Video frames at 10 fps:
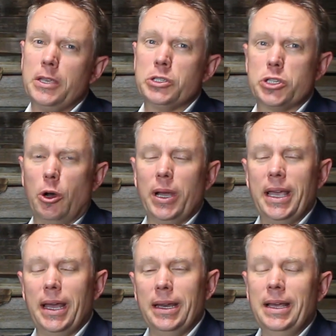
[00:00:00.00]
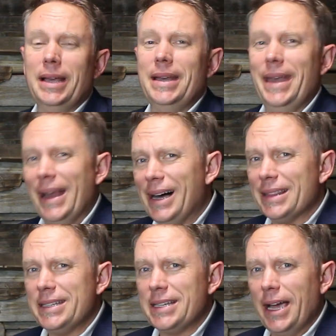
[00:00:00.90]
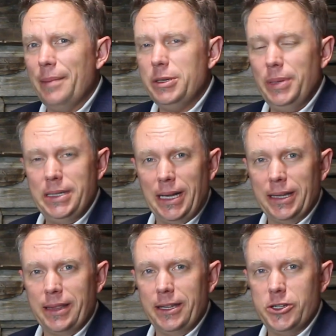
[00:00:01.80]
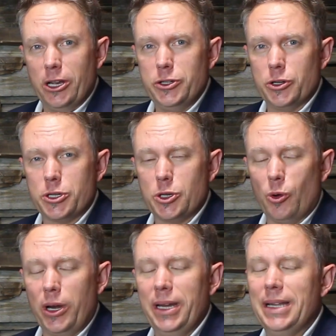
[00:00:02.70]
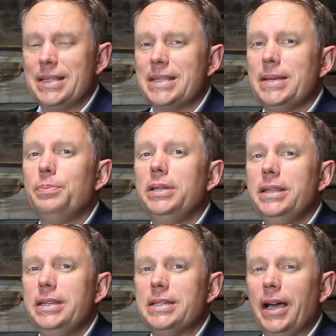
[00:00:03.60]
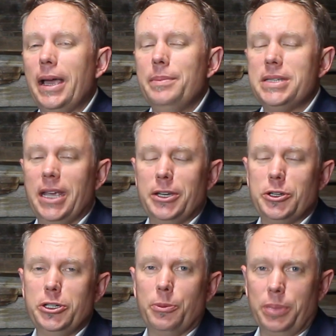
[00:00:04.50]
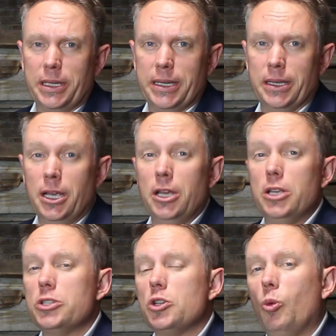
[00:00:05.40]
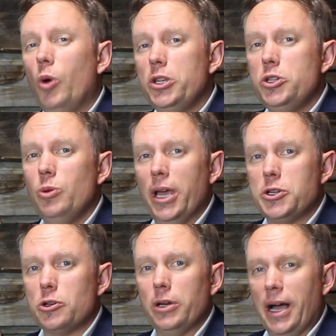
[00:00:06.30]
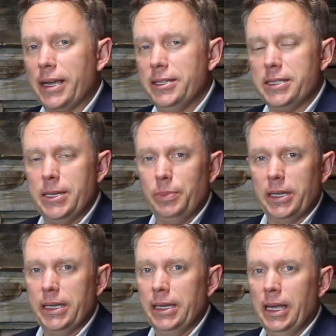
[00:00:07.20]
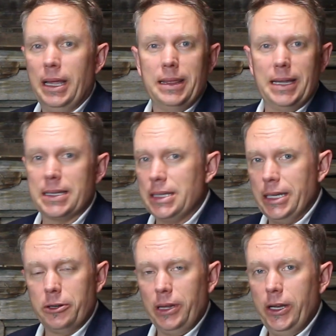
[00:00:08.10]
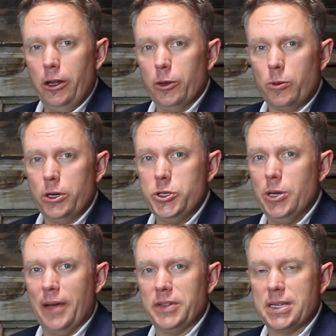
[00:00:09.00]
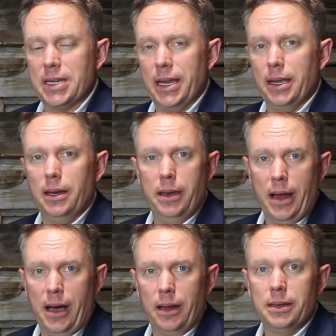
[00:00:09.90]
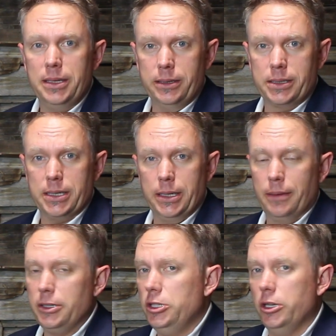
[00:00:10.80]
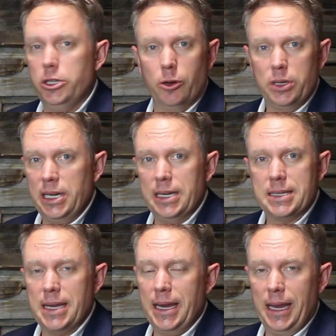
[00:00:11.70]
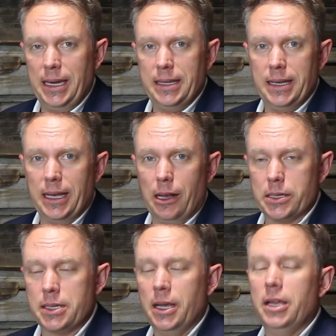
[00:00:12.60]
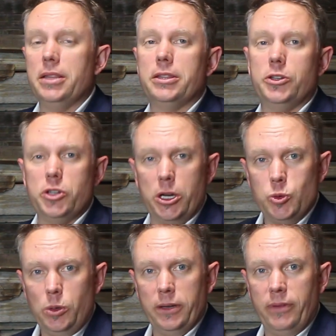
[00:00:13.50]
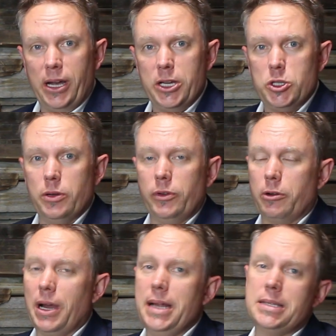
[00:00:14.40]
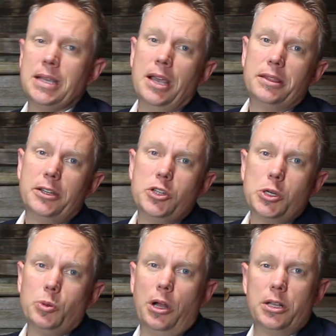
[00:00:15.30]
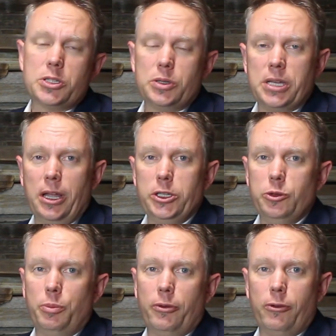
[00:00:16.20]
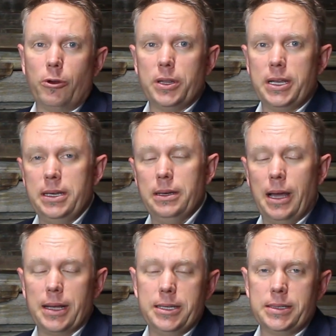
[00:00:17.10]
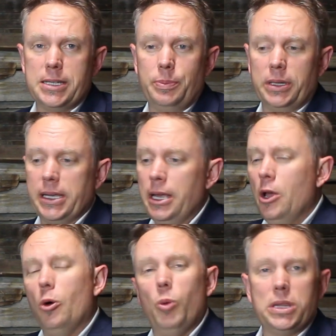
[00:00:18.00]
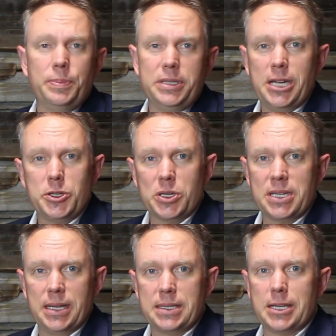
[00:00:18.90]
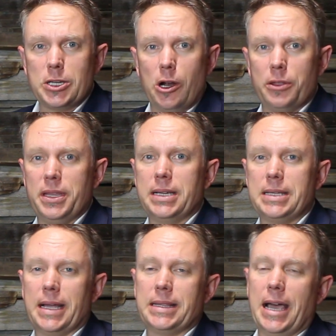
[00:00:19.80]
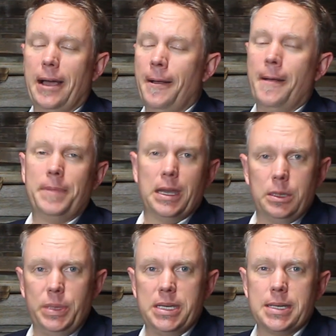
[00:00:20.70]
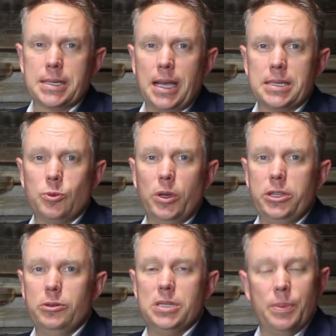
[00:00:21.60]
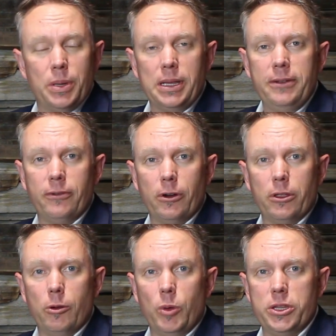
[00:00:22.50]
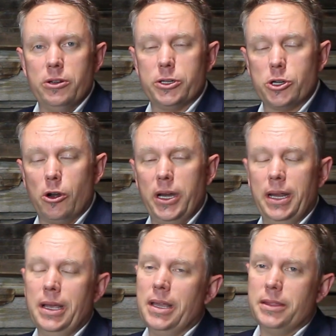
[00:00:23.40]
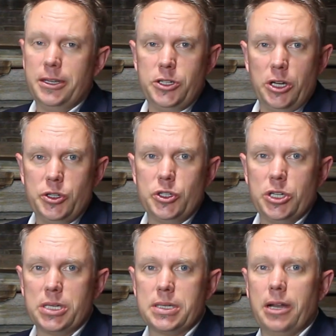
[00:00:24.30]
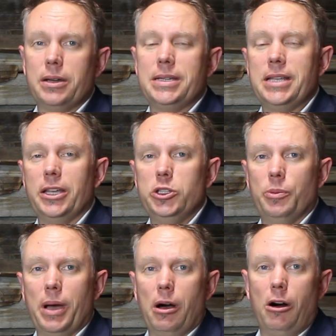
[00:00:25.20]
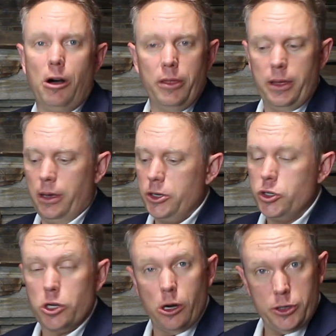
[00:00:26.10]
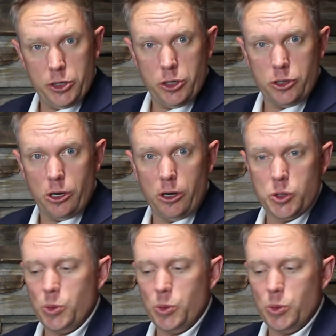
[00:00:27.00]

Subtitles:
So again, not the time to be telling the judge your story, it's simply the time to enter your plea. So once you enter a not guilty plea, that's literally all the words you have to say, not guilty. You don't need to say anything else. The judge will advise you of your rights. The judge will also tell you before the not guilty plea what the potential sentences are, things like that. That'll be discussed with you typically further with your attorney. The judge is just there to tell you about all the charges you're charged